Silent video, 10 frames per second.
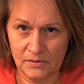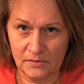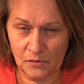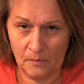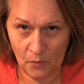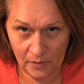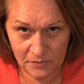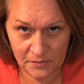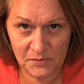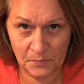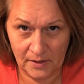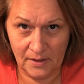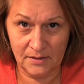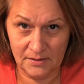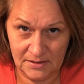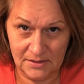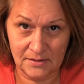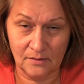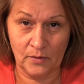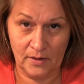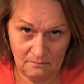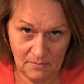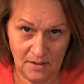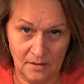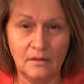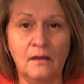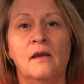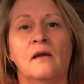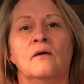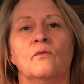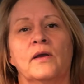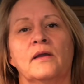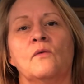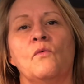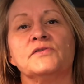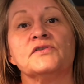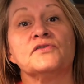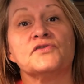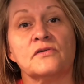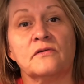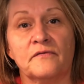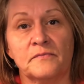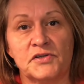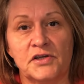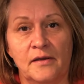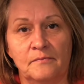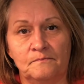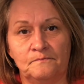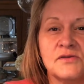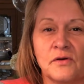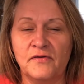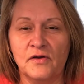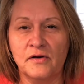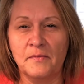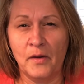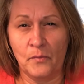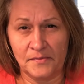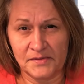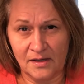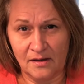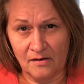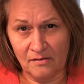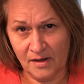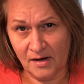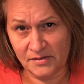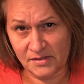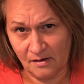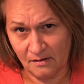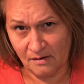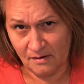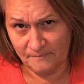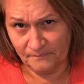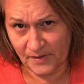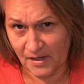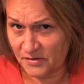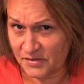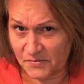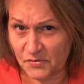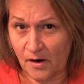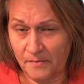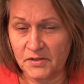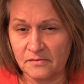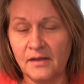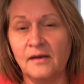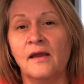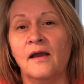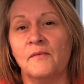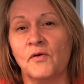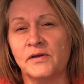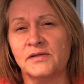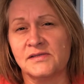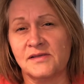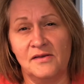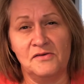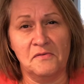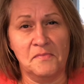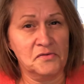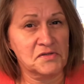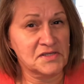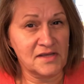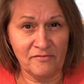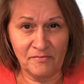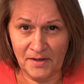So I'm going to explain in detail what I mean when I want you to journal from shame. So if you go to my website, carolecares.com, and you subscribe to it, I'm going to send you about 7